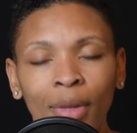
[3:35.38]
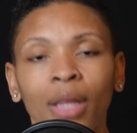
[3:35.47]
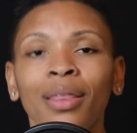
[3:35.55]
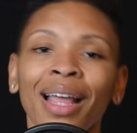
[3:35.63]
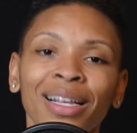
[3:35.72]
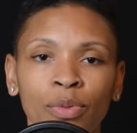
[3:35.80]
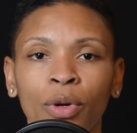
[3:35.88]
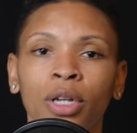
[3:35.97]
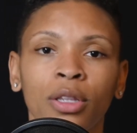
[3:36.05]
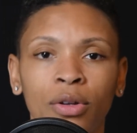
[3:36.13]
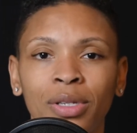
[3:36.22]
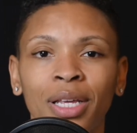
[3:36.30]
that's one of
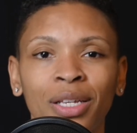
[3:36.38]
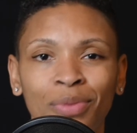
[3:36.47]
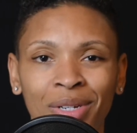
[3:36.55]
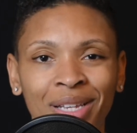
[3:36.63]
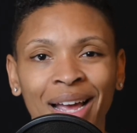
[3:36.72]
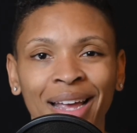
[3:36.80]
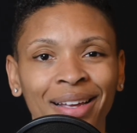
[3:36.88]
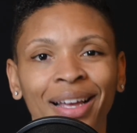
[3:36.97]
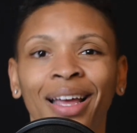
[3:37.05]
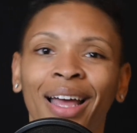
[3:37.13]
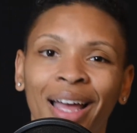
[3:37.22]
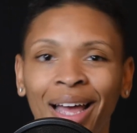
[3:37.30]
those things where it's like,
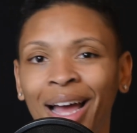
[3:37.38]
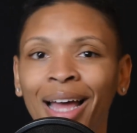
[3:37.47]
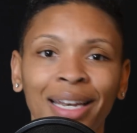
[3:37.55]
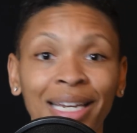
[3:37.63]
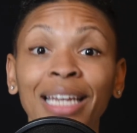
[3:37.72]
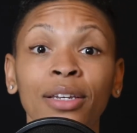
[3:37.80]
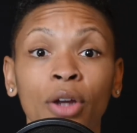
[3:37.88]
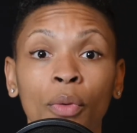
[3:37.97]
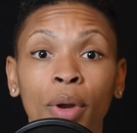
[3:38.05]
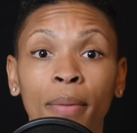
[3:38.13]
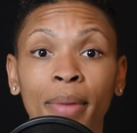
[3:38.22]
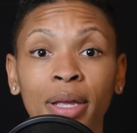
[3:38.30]
didn't know
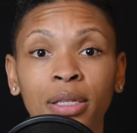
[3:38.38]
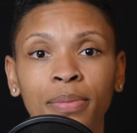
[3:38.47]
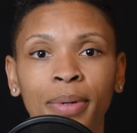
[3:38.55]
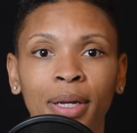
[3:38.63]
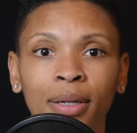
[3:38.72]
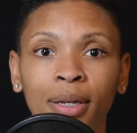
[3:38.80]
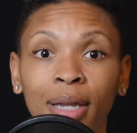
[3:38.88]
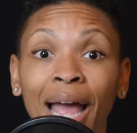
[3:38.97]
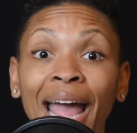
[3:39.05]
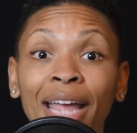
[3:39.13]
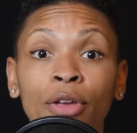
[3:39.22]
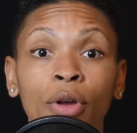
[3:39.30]
what it means, but
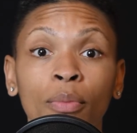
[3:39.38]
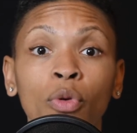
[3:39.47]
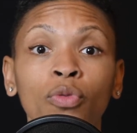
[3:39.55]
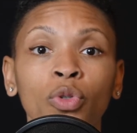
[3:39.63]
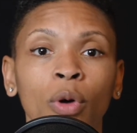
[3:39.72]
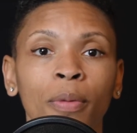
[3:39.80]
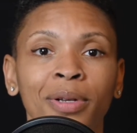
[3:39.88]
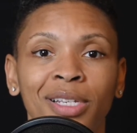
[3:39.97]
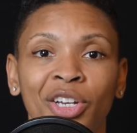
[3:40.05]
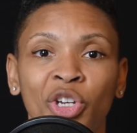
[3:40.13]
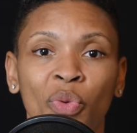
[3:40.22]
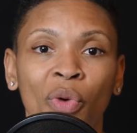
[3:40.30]
hey, you can move to a
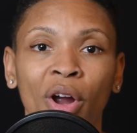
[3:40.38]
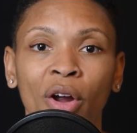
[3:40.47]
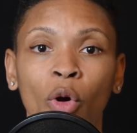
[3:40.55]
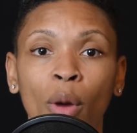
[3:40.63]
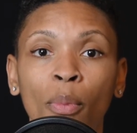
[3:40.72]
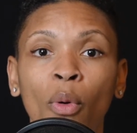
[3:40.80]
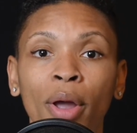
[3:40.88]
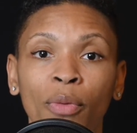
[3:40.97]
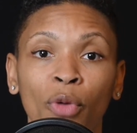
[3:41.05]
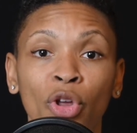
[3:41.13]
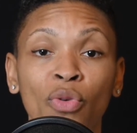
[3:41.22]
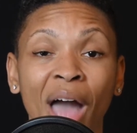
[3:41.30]
position or a point
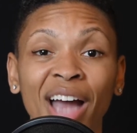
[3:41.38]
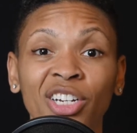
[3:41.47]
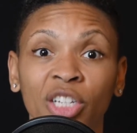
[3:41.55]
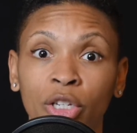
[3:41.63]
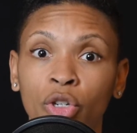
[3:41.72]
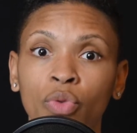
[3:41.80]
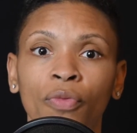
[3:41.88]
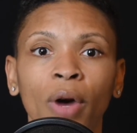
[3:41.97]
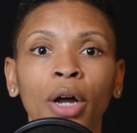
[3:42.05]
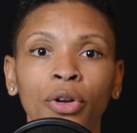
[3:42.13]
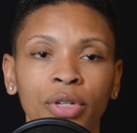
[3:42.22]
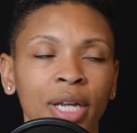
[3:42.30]
where you actually do
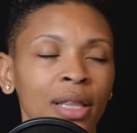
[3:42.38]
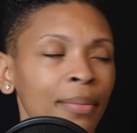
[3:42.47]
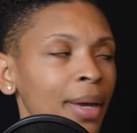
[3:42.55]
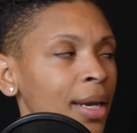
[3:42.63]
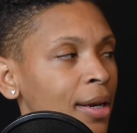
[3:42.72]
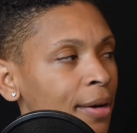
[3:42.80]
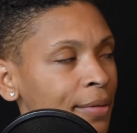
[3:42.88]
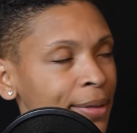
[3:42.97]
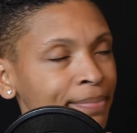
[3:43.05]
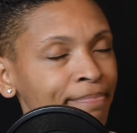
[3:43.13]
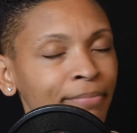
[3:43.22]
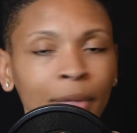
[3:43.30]
understand the meaning of
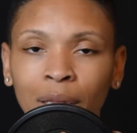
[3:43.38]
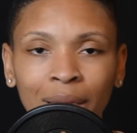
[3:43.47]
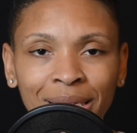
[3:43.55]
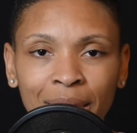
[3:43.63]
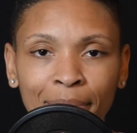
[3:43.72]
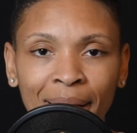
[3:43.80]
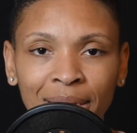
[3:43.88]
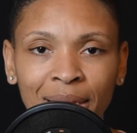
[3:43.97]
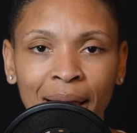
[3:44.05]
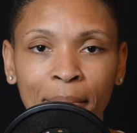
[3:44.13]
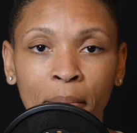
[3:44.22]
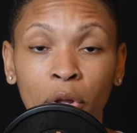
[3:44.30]
it. Let's get back to
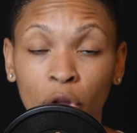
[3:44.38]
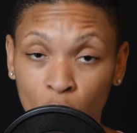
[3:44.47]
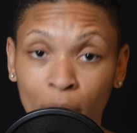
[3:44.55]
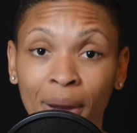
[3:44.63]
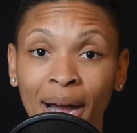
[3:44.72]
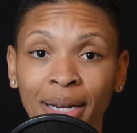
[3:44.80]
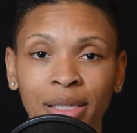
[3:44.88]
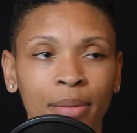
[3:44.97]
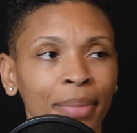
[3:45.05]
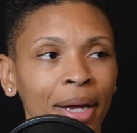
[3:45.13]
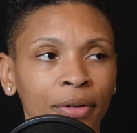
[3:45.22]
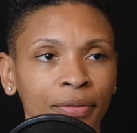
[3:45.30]
that. Your mind is a
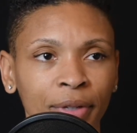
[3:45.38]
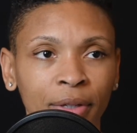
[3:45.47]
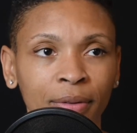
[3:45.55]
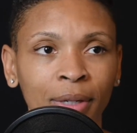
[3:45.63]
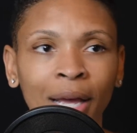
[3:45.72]
battlefield.